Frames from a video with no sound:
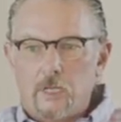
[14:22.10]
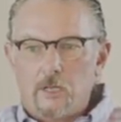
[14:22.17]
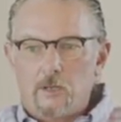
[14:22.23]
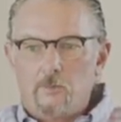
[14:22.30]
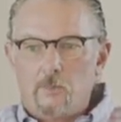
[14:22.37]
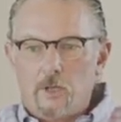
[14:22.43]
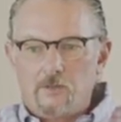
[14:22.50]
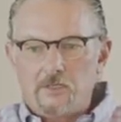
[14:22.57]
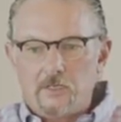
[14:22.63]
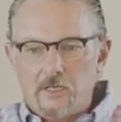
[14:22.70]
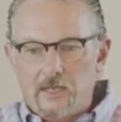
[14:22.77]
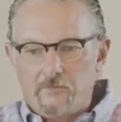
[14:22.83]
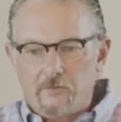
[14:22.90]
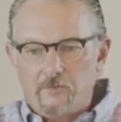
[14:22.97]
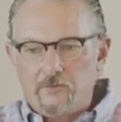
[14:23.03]

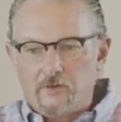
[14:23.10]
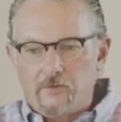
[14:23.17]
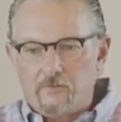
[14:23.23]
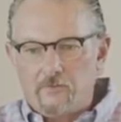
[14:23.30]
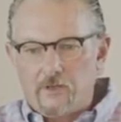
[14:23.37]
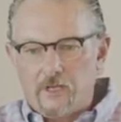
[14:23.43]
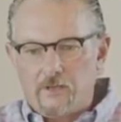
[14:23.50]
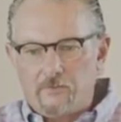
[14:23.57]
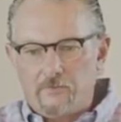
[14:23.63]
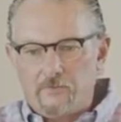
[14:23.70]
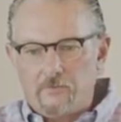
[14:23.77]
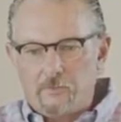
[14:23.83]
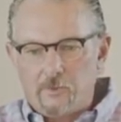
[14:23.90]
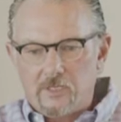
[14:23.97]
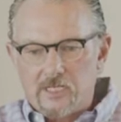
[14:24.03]
multi-levels
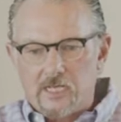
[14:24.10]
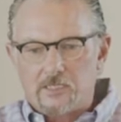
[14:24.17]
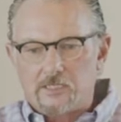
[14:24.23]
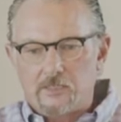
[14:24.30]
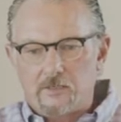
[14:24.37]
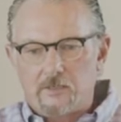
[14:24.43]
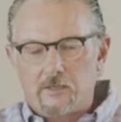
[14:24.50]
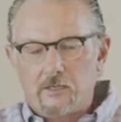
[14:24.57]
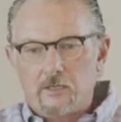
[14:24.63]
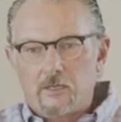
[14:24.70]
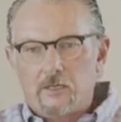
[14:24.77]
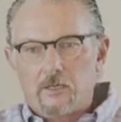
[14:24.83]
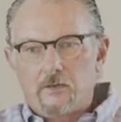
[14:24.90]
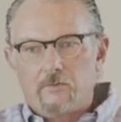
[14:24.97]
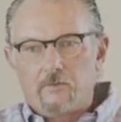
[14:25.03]
of protection
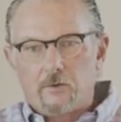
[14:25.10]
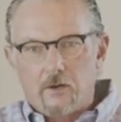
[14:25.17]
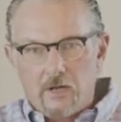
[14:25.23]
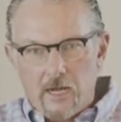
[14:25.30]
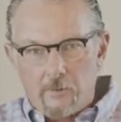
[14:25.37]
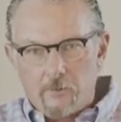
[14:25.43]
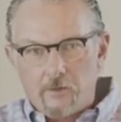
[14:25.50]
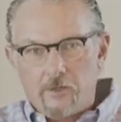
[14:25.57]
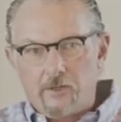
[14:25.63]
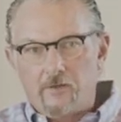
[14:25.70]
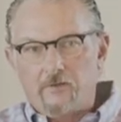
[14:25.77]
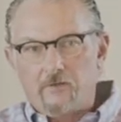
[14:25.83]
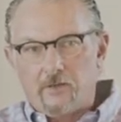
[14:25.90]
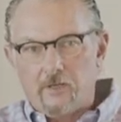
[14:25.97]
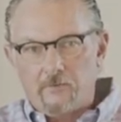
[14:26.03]
for our
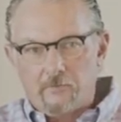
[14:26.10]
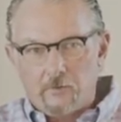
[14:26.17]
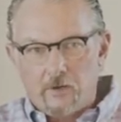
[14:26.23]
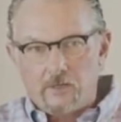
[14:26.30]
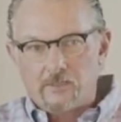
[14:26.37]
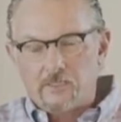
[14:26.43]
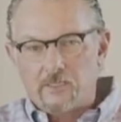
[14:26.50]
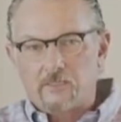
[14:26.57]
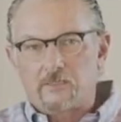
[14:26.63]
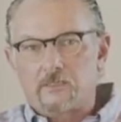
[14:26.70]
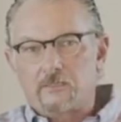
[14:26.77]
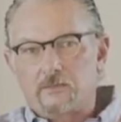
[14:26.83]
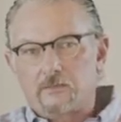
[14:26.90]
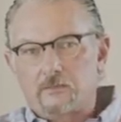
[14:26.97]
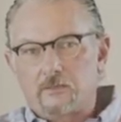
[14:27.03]
neighborhoods and for our
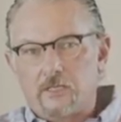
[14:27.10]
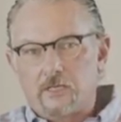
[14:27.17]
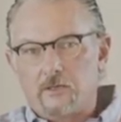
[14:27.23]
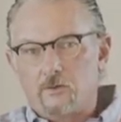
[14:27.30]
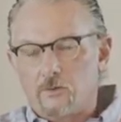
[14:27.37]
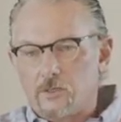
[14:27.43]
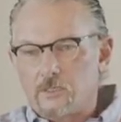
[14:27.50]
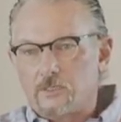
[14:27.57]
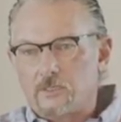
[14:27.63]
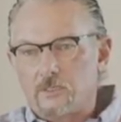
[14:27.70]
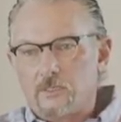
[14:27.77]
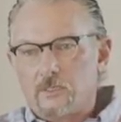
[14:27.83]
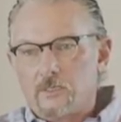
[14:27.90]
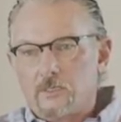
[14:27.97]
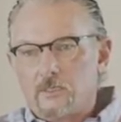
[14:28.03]
citizens? And of course,
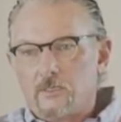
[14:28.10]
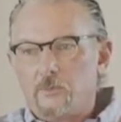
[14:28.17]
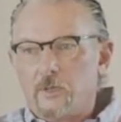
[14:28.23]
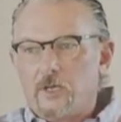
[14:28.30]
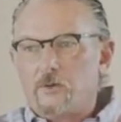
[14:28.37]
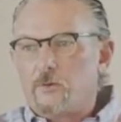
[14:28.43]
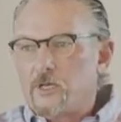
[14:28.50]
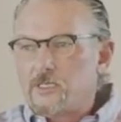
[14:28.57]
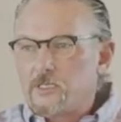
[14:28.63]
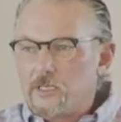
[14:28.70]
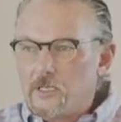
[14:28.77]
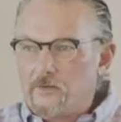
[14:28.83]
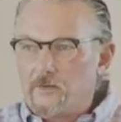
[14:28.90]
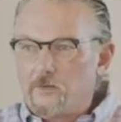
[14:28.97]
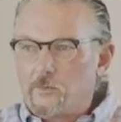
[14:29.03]
the big question
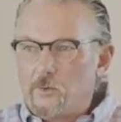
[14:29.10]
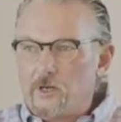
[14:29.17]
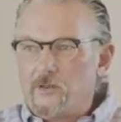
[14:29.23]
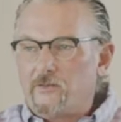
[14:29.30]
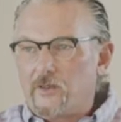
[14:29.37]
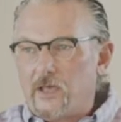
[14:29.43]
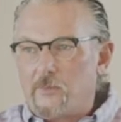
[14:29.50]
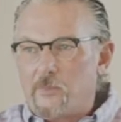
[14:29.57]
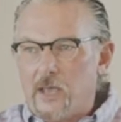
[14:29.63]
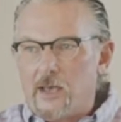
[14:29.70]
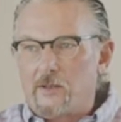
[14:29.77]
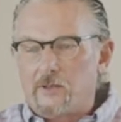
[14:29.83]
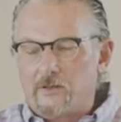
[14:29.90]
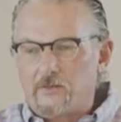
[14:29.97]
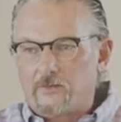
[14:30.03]
is what is that
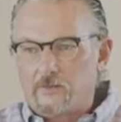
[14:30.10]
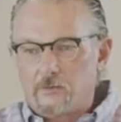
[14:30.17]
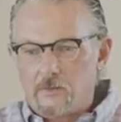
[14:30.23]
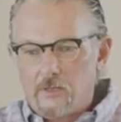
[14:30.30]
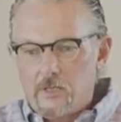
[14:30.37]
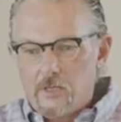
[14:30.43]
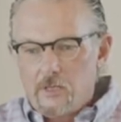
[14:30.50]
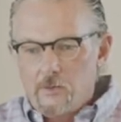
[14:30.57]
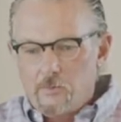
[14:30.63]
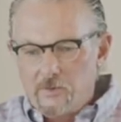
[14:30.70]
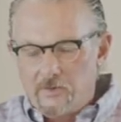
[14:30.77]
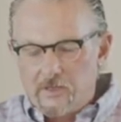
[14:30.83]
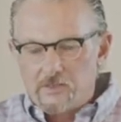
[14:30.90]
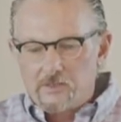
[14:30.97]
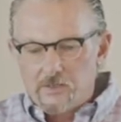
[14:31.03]
balance?
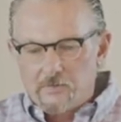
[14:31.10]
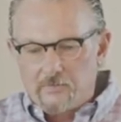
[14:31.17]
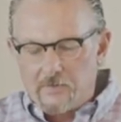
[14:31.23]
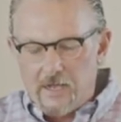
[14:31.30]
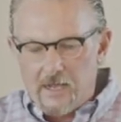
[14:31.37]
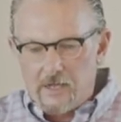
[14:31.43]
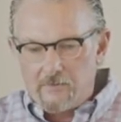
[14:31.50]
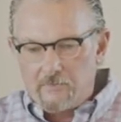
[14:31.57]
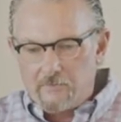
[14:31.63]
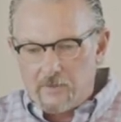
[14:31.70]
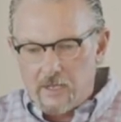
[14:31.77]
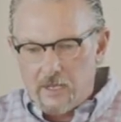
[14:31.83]
With District 5,